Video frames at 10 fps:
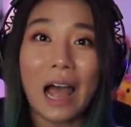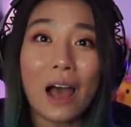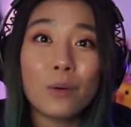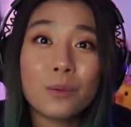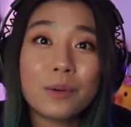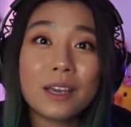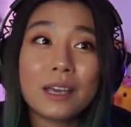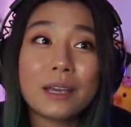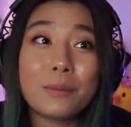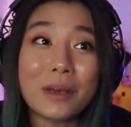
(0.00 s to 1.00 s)
I would
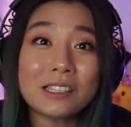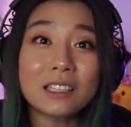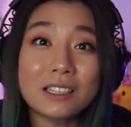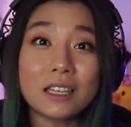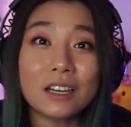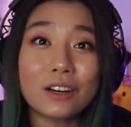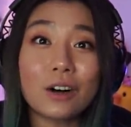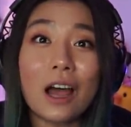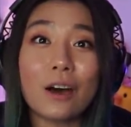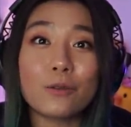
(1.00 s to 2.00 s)
be basically sitting
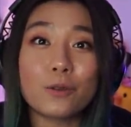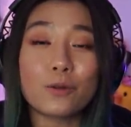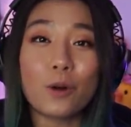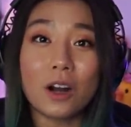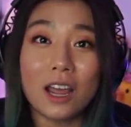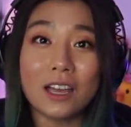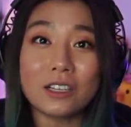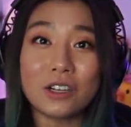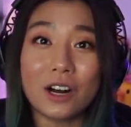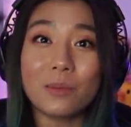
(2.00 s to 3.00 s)
around for 4
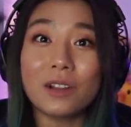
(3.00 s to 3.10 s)
days trying to be